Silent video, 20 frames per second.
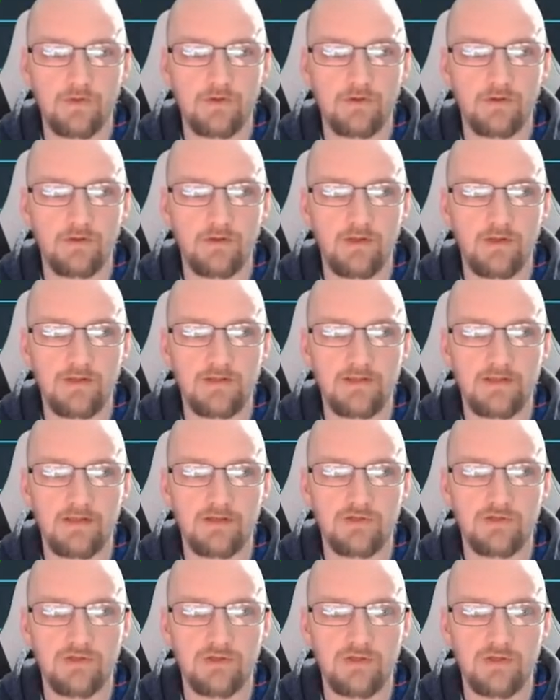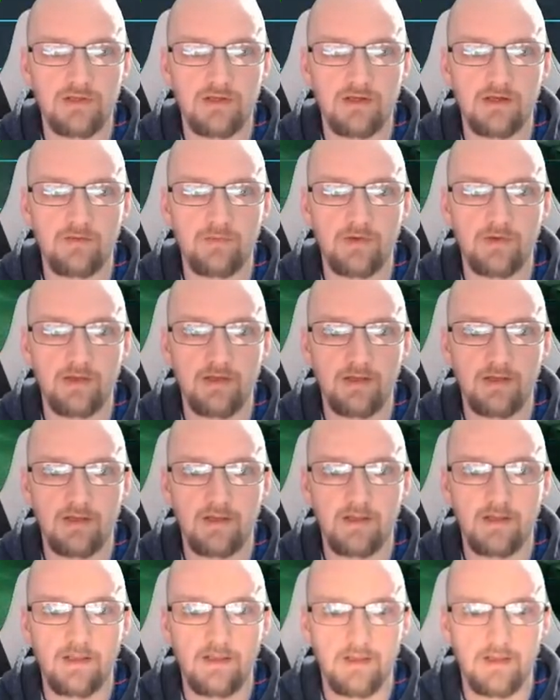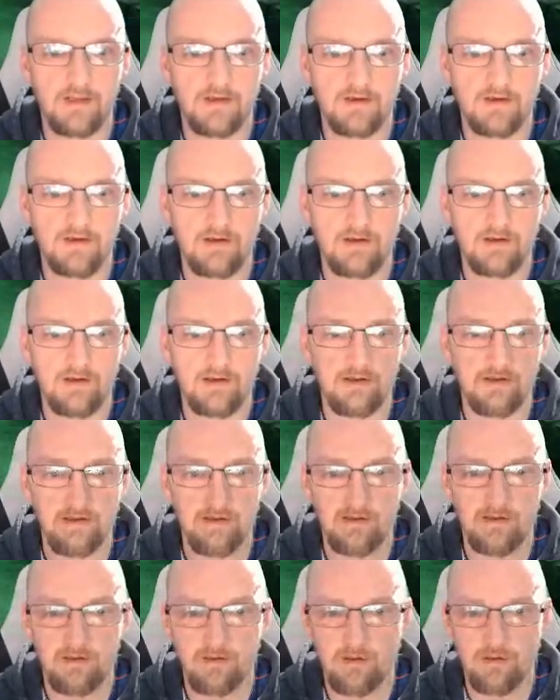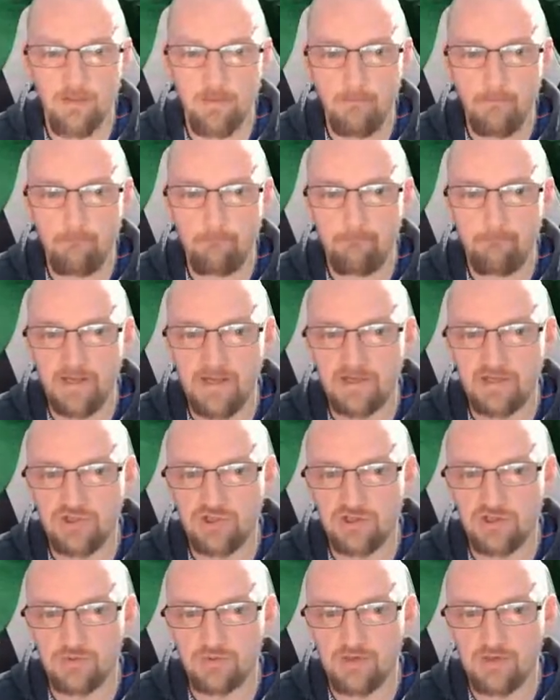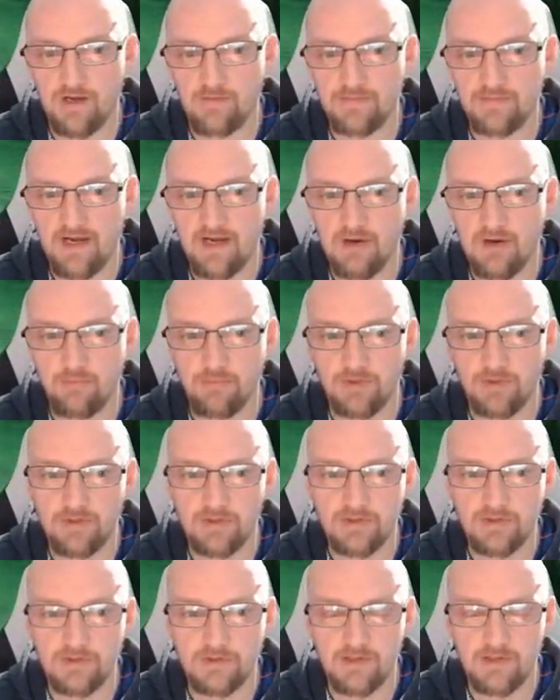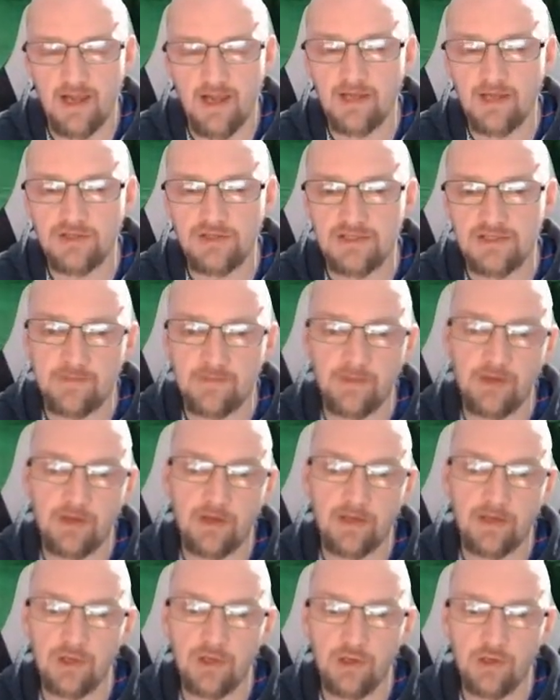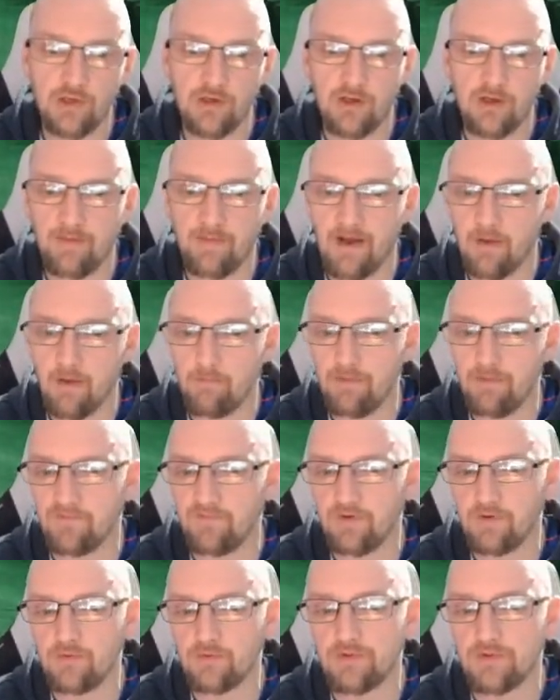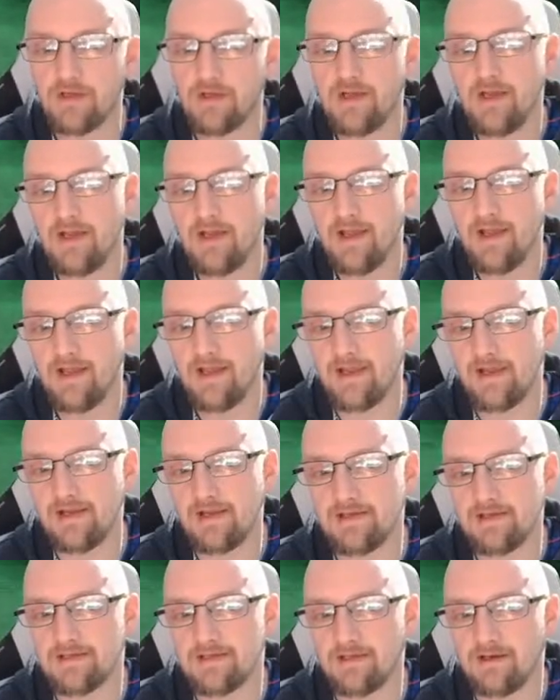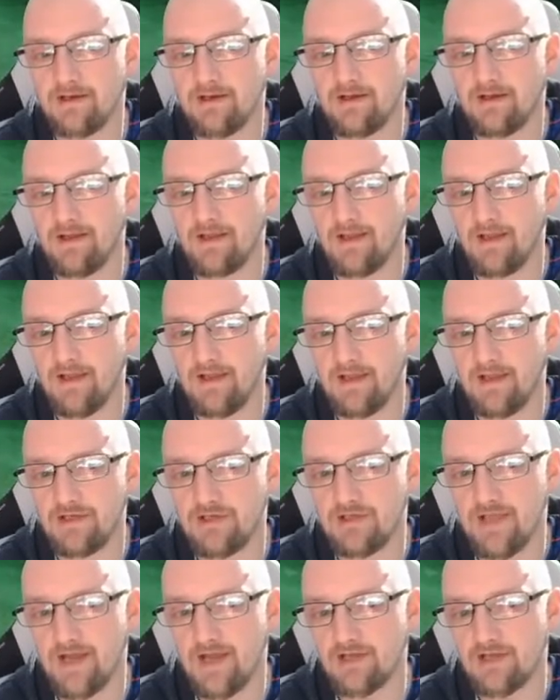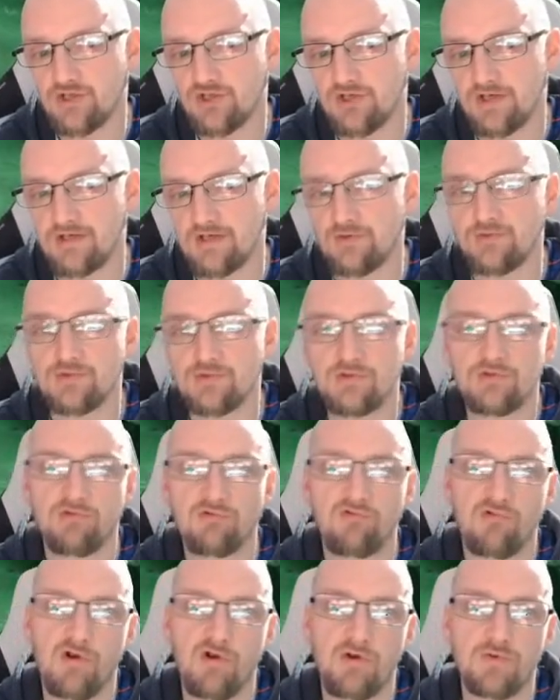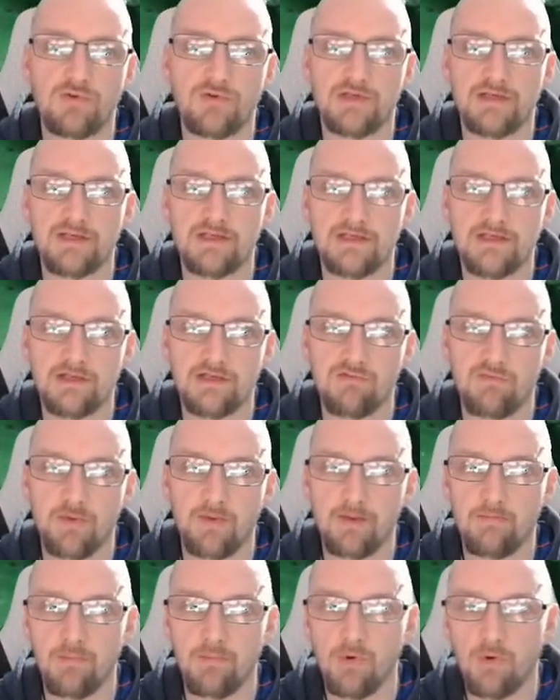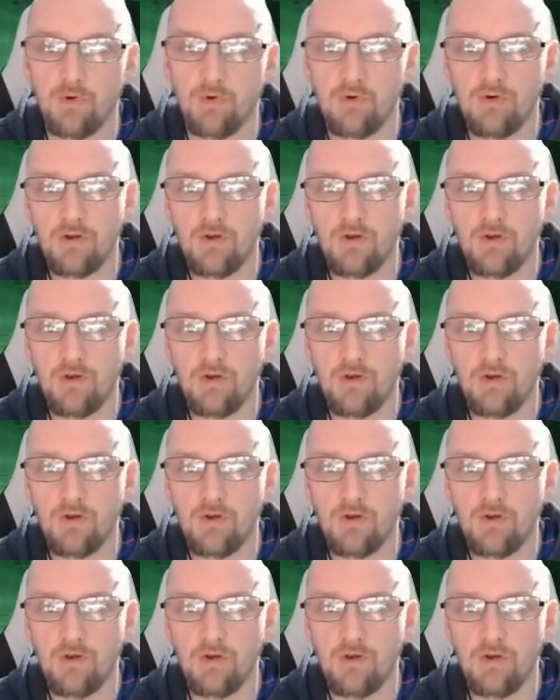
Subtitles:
Let's actually come and hit here. Look, big shield comes out because actually something I learned about Bivold is that that shield grows considerably more.